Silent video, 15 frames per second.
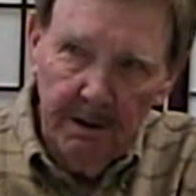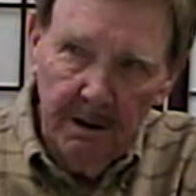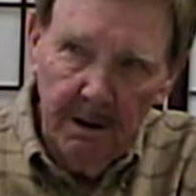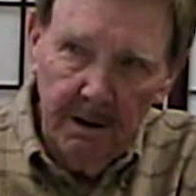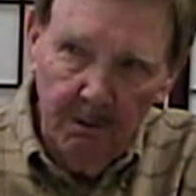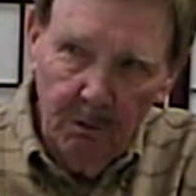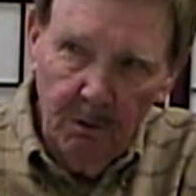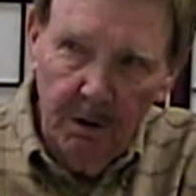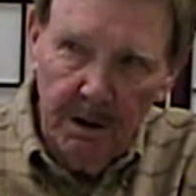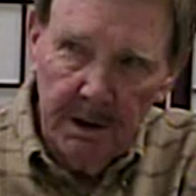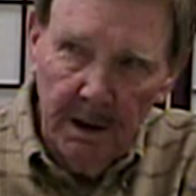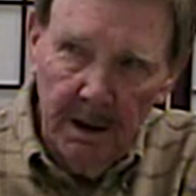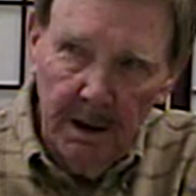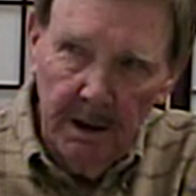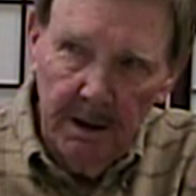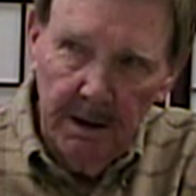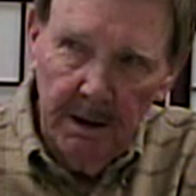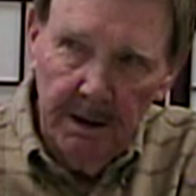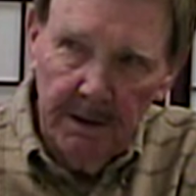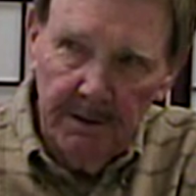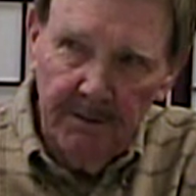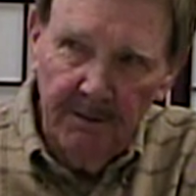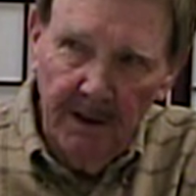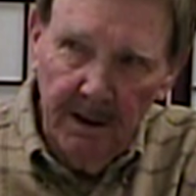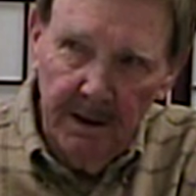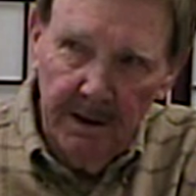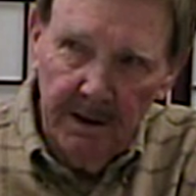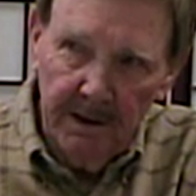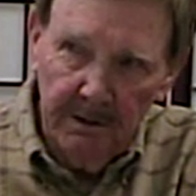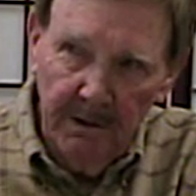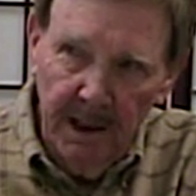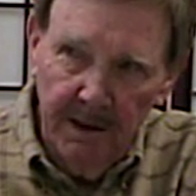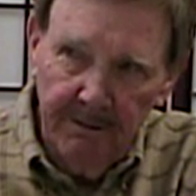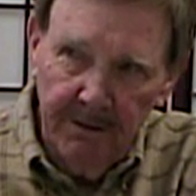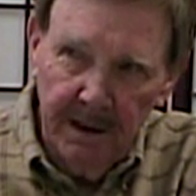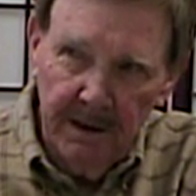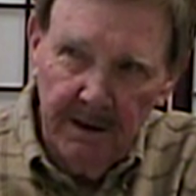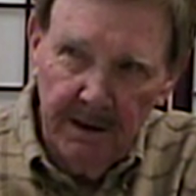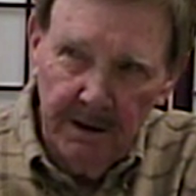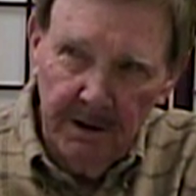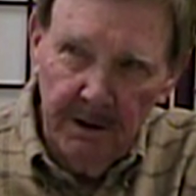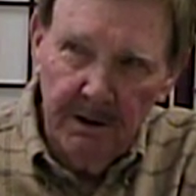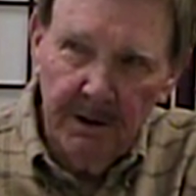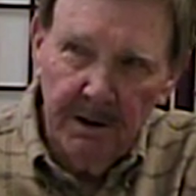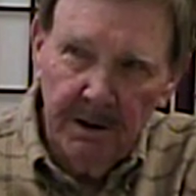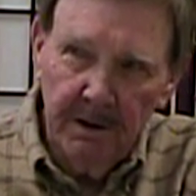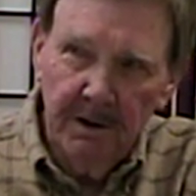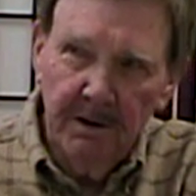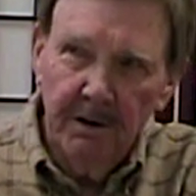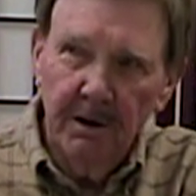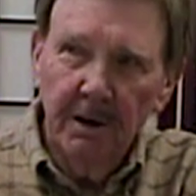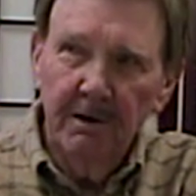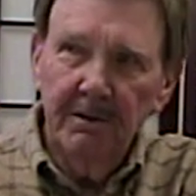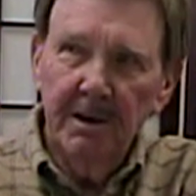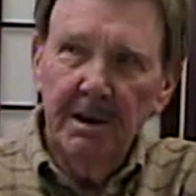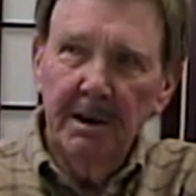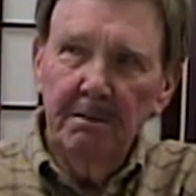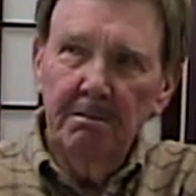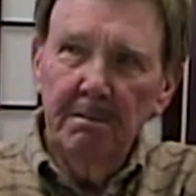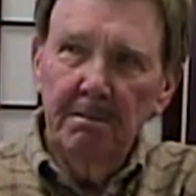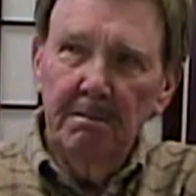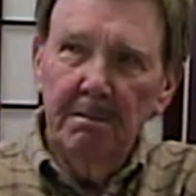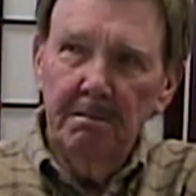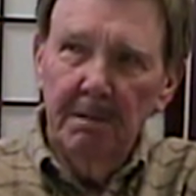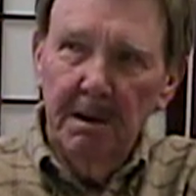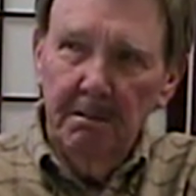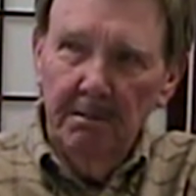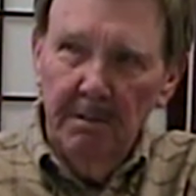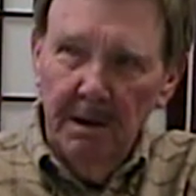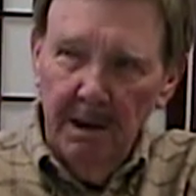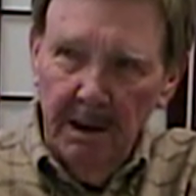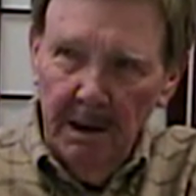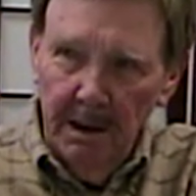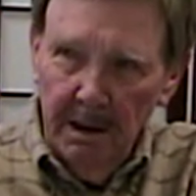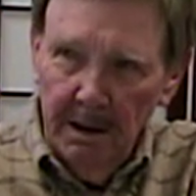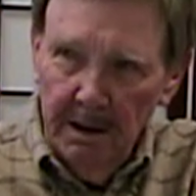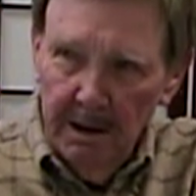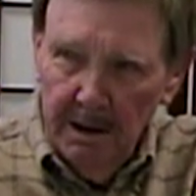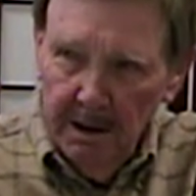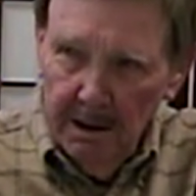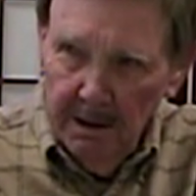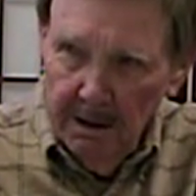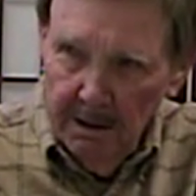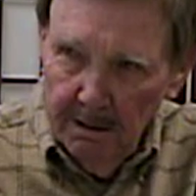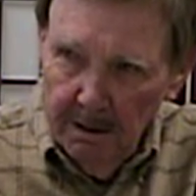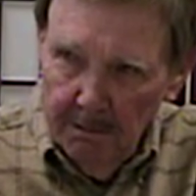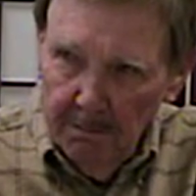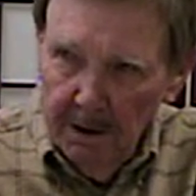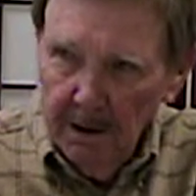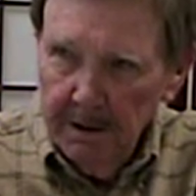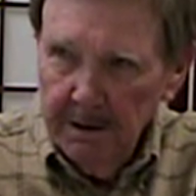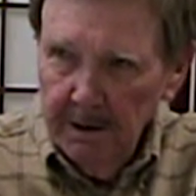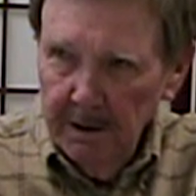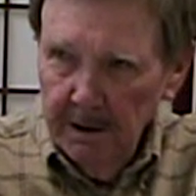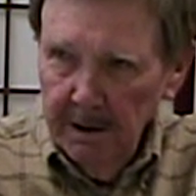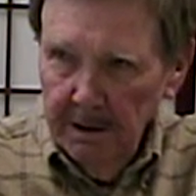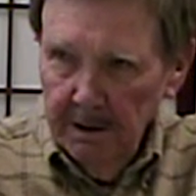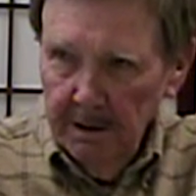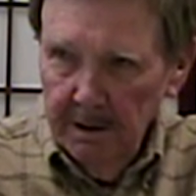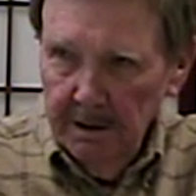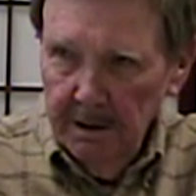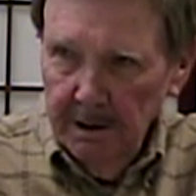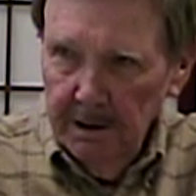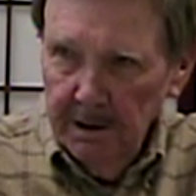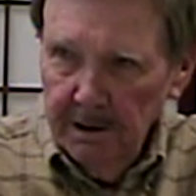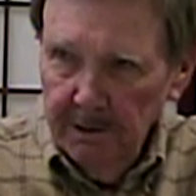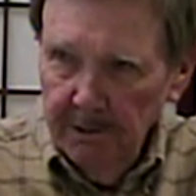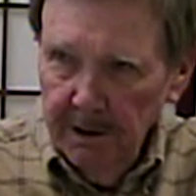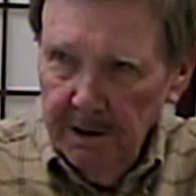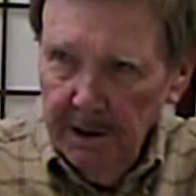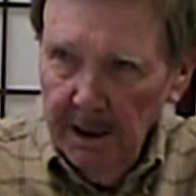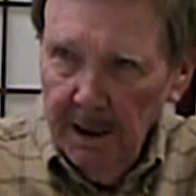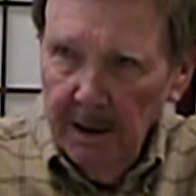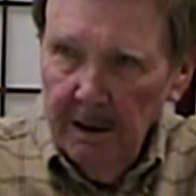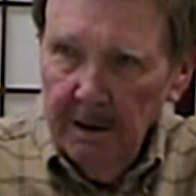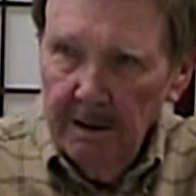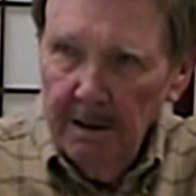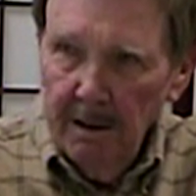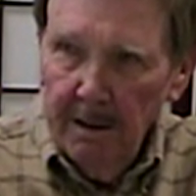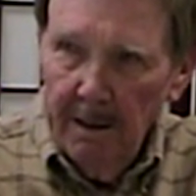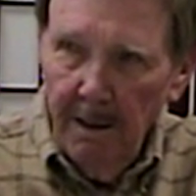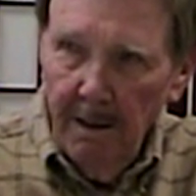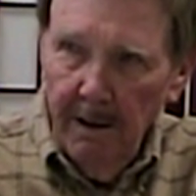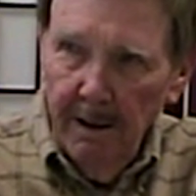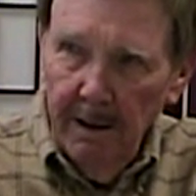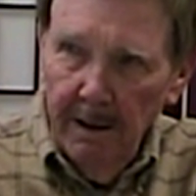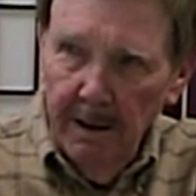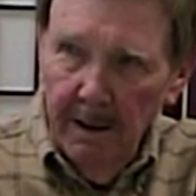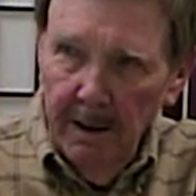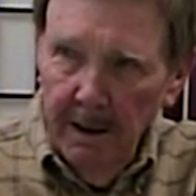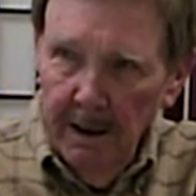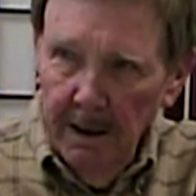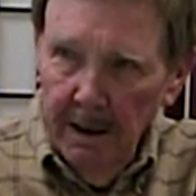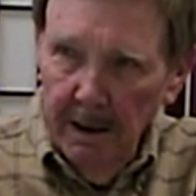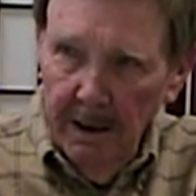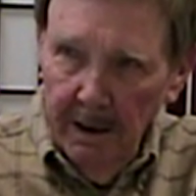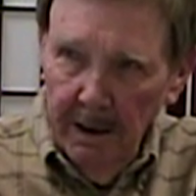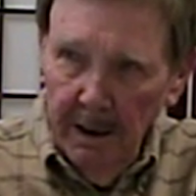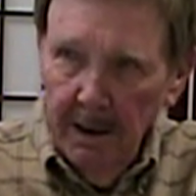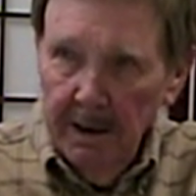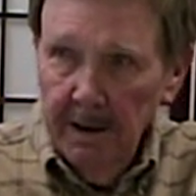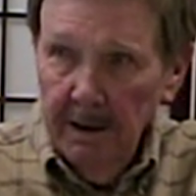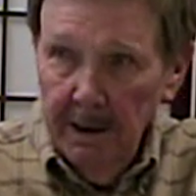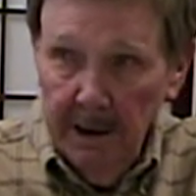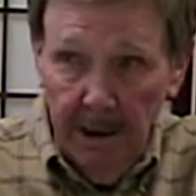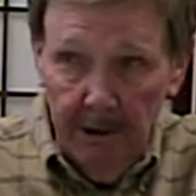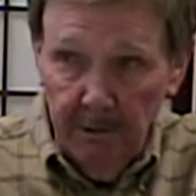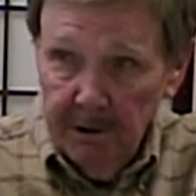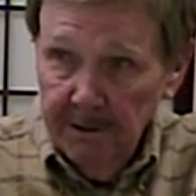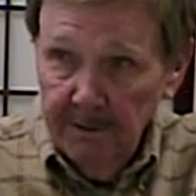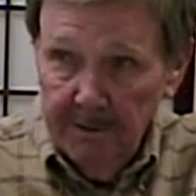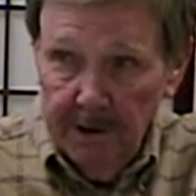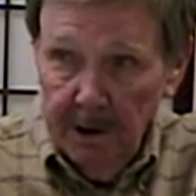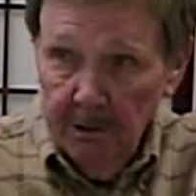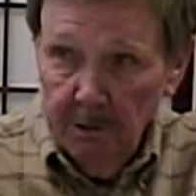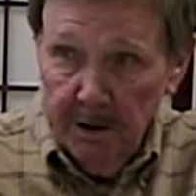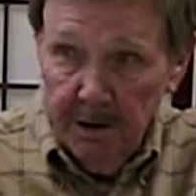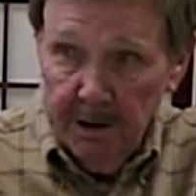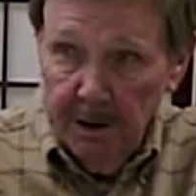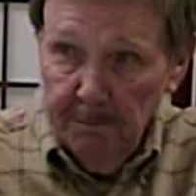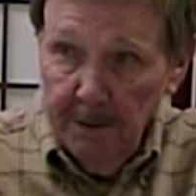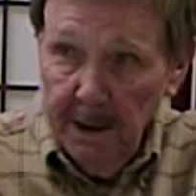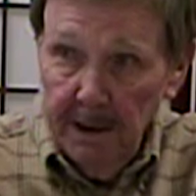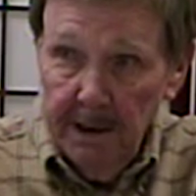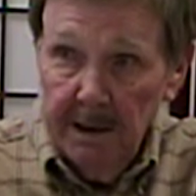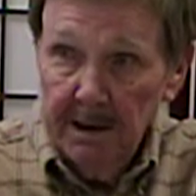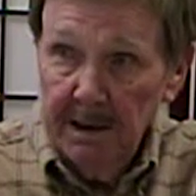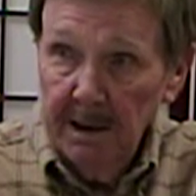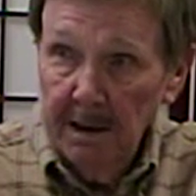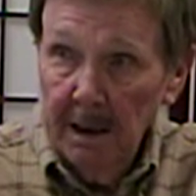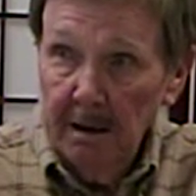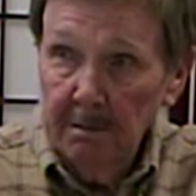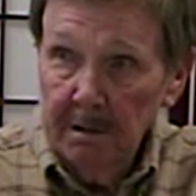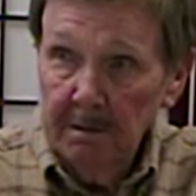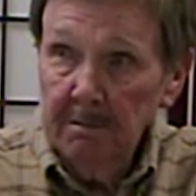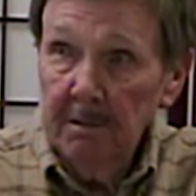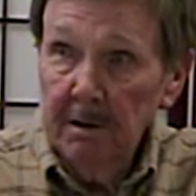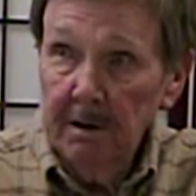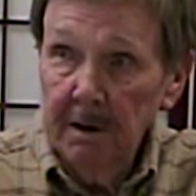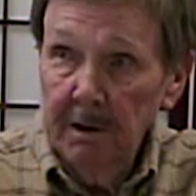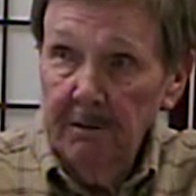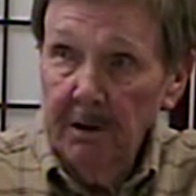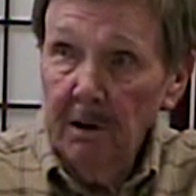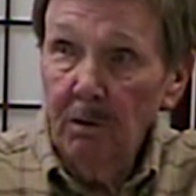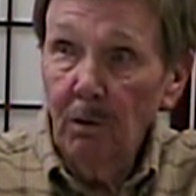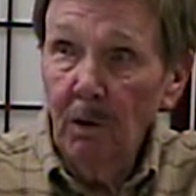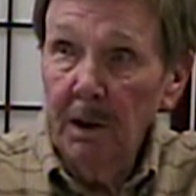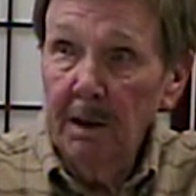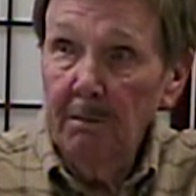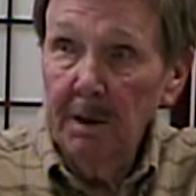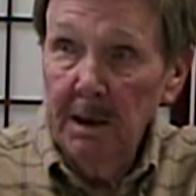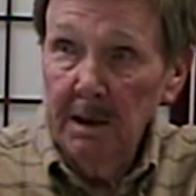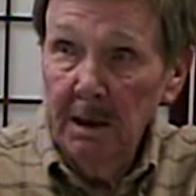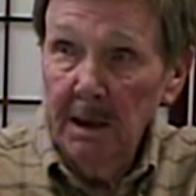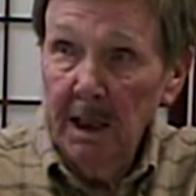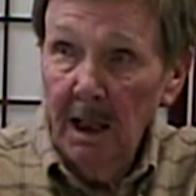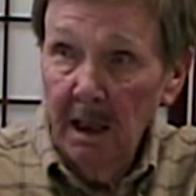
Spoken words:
Our war started. His grandfather said, "You serve in the military until you can retire." And he was a very wealthy man. He said, "I'll give you $20 million."